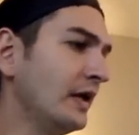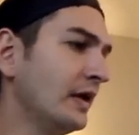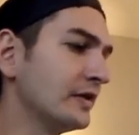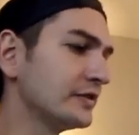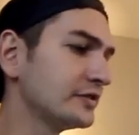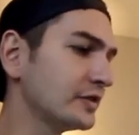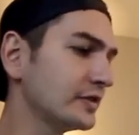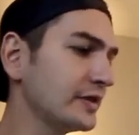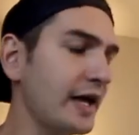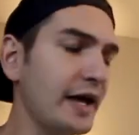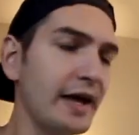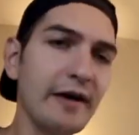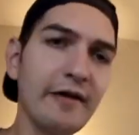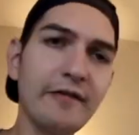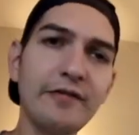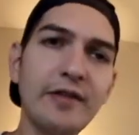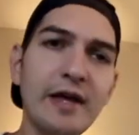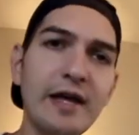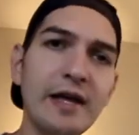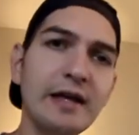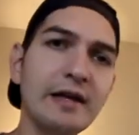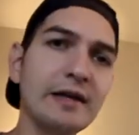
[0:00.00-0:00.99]
So yeah, if
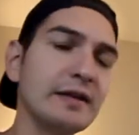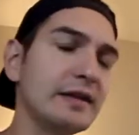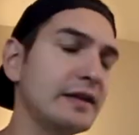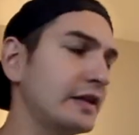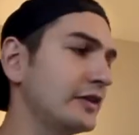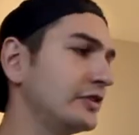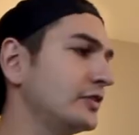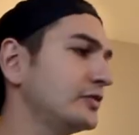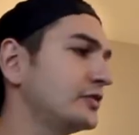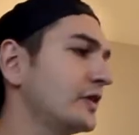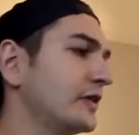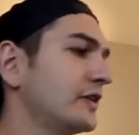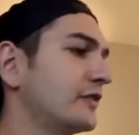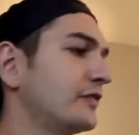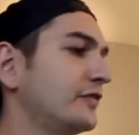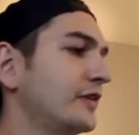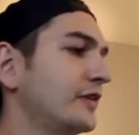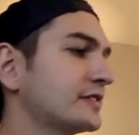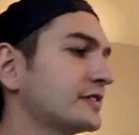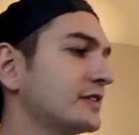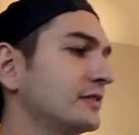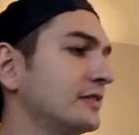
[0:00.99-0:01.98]
they can do something to
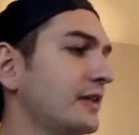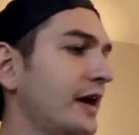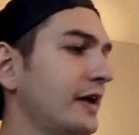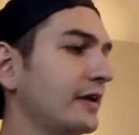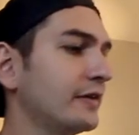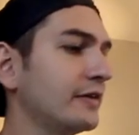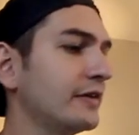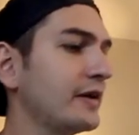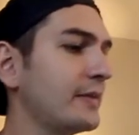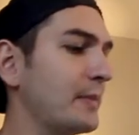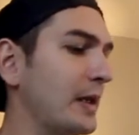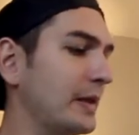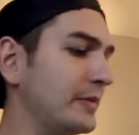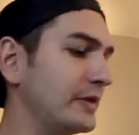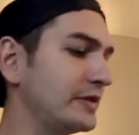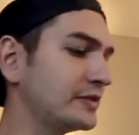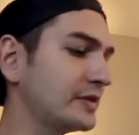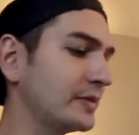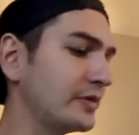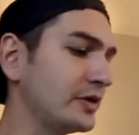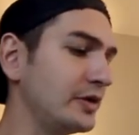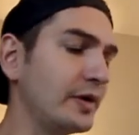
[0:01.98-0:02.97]
the liner, and maybe
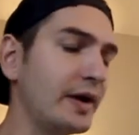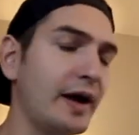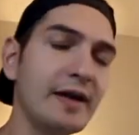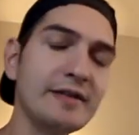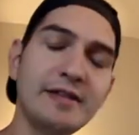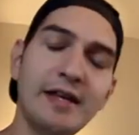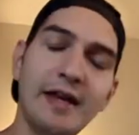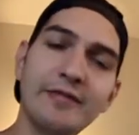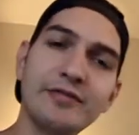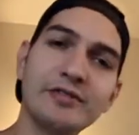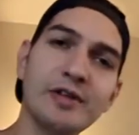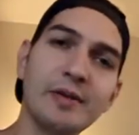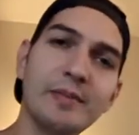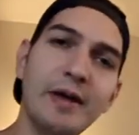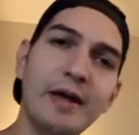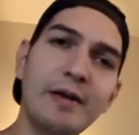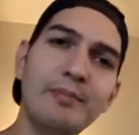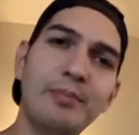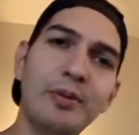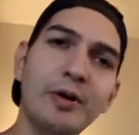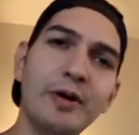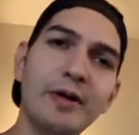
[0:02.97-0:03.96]
some of you guys have some
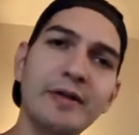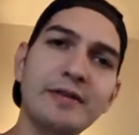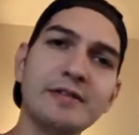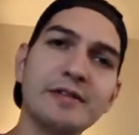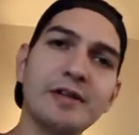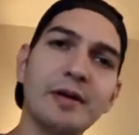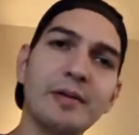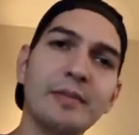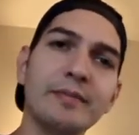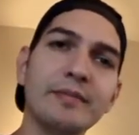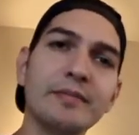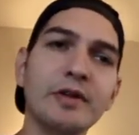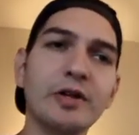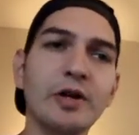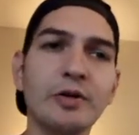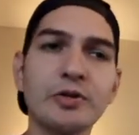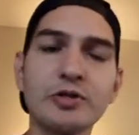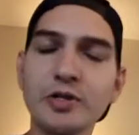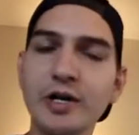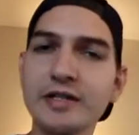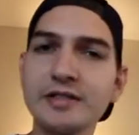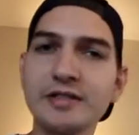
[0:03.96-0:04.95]
input, some, you
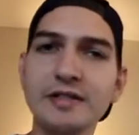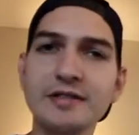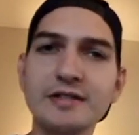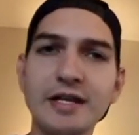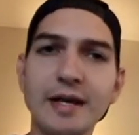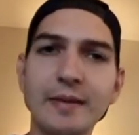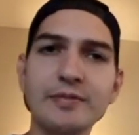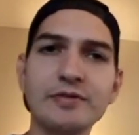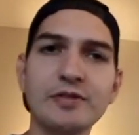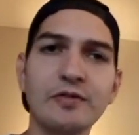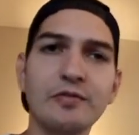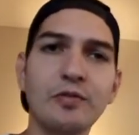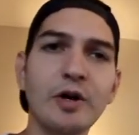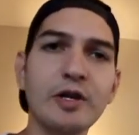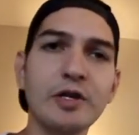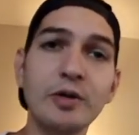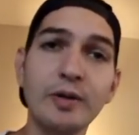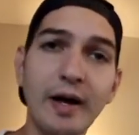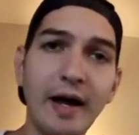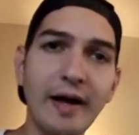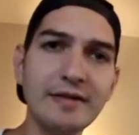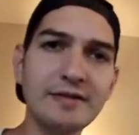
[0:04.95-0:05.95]
know, tricks and tips of what
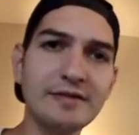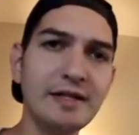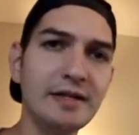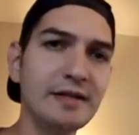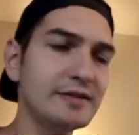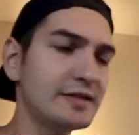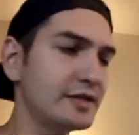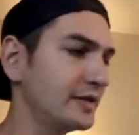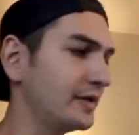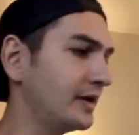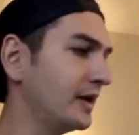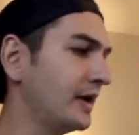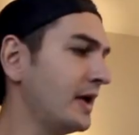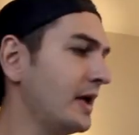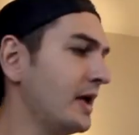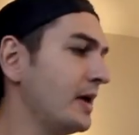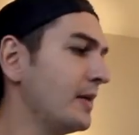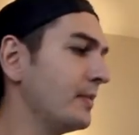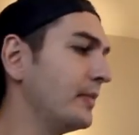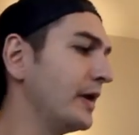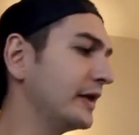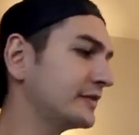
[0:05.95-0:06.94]
you guys did to
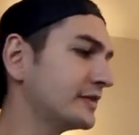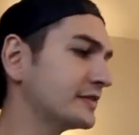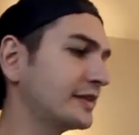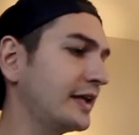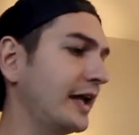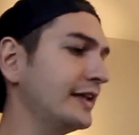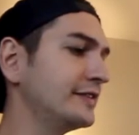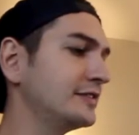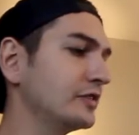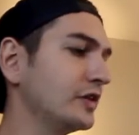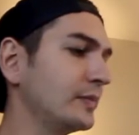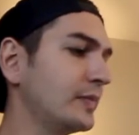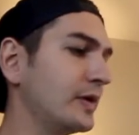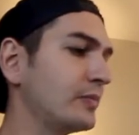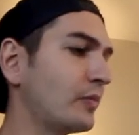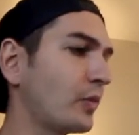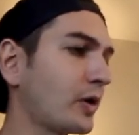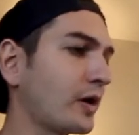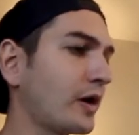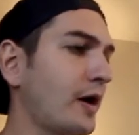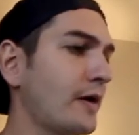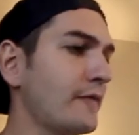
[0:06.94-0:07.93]
make the skates a little bit
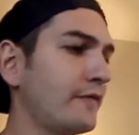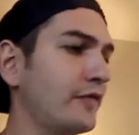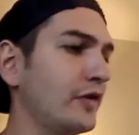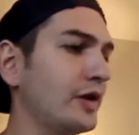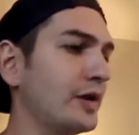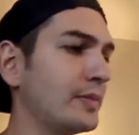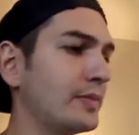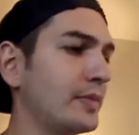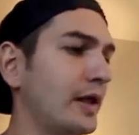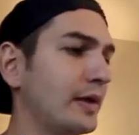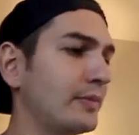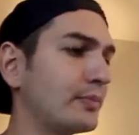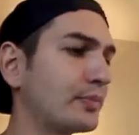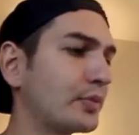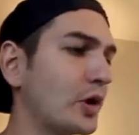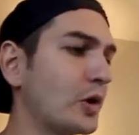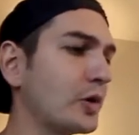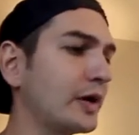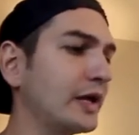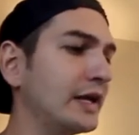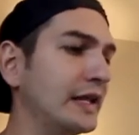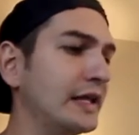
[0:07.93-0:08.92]
more comfy and
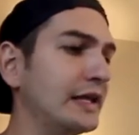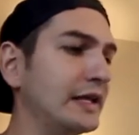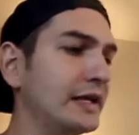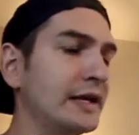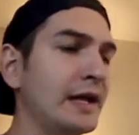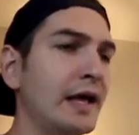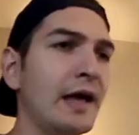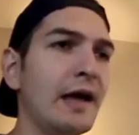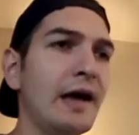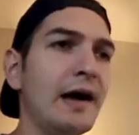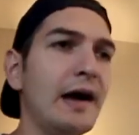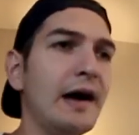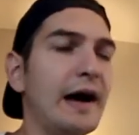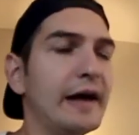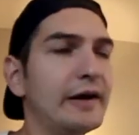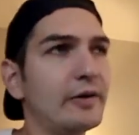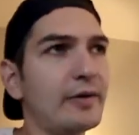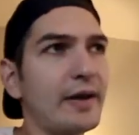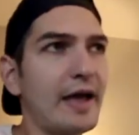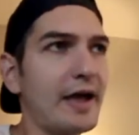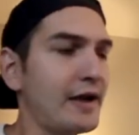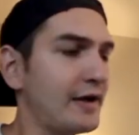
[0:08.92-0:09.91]
broken in. I
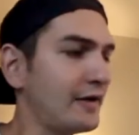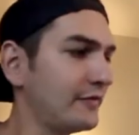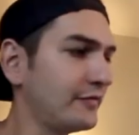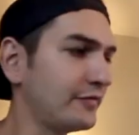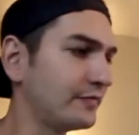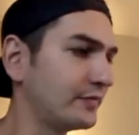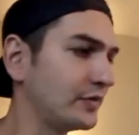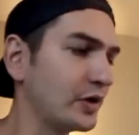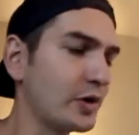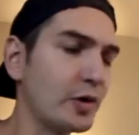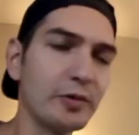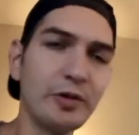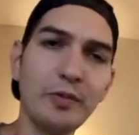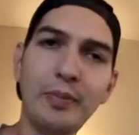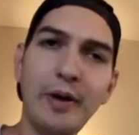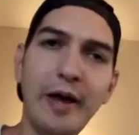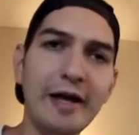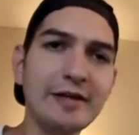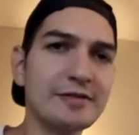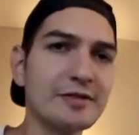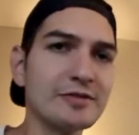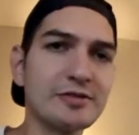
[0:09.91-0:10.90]
don't have, you know, the
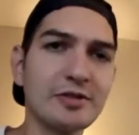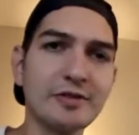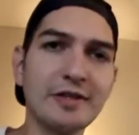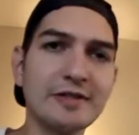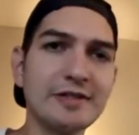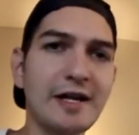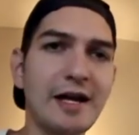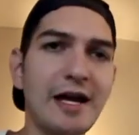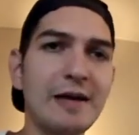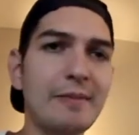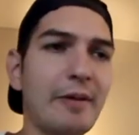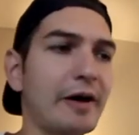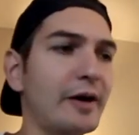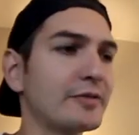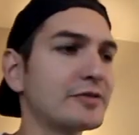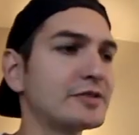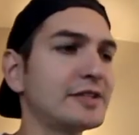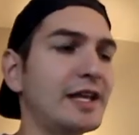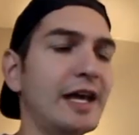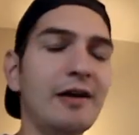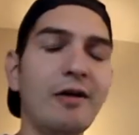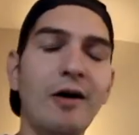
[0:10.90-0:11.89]
patience or the time. I don't
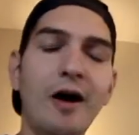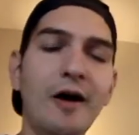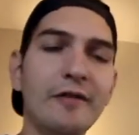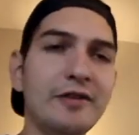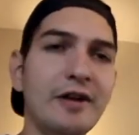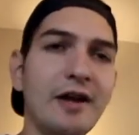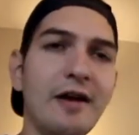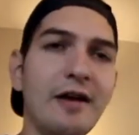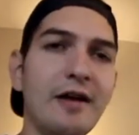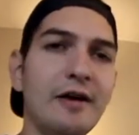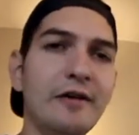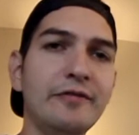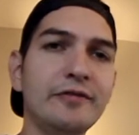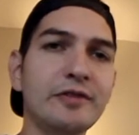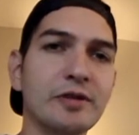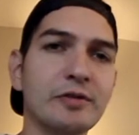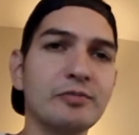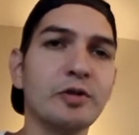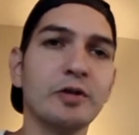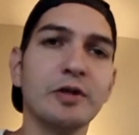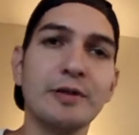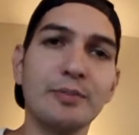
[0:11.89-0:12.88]
skate often enough
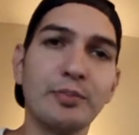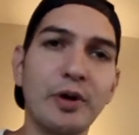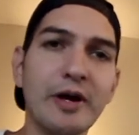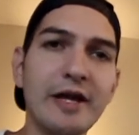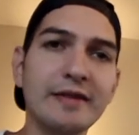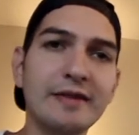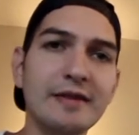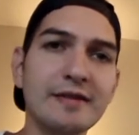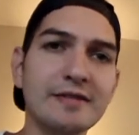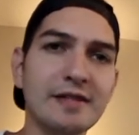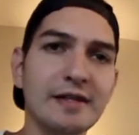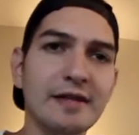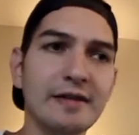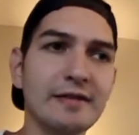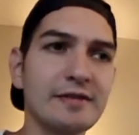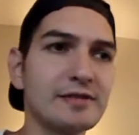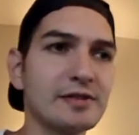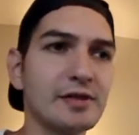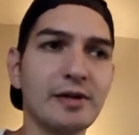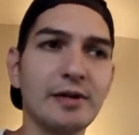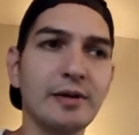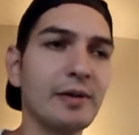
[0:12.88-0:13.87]
to really break these in,
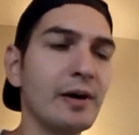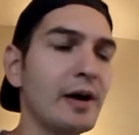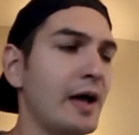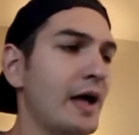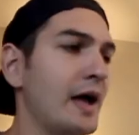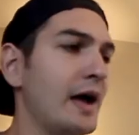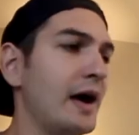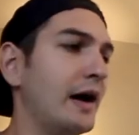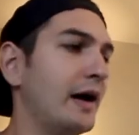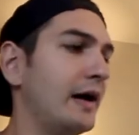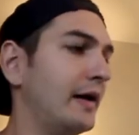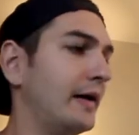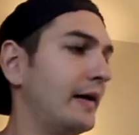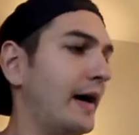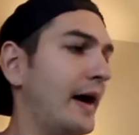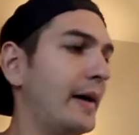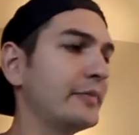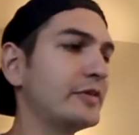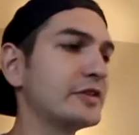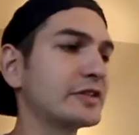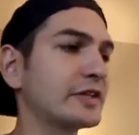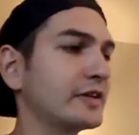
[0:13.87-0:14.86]
so
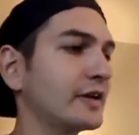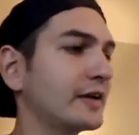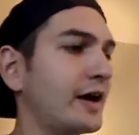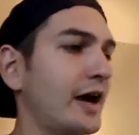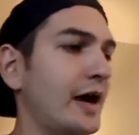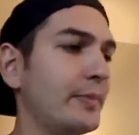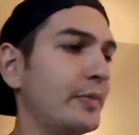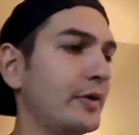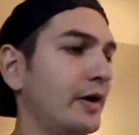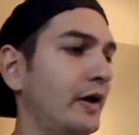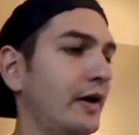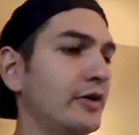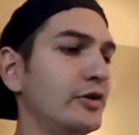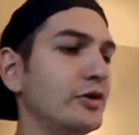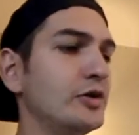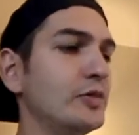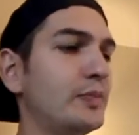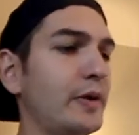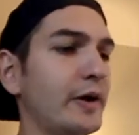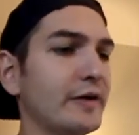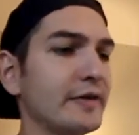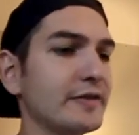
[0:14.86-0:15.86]
I'm just going to cop a
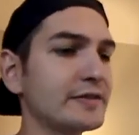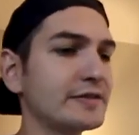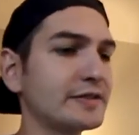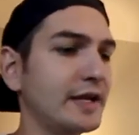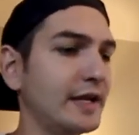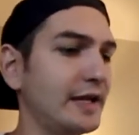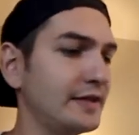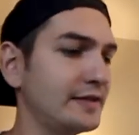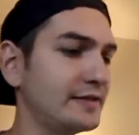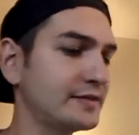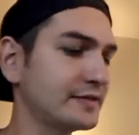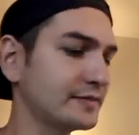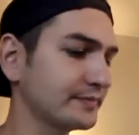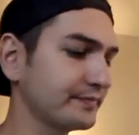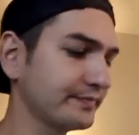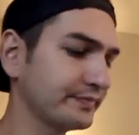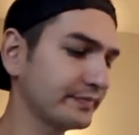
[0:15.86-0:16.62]
new pair of skates.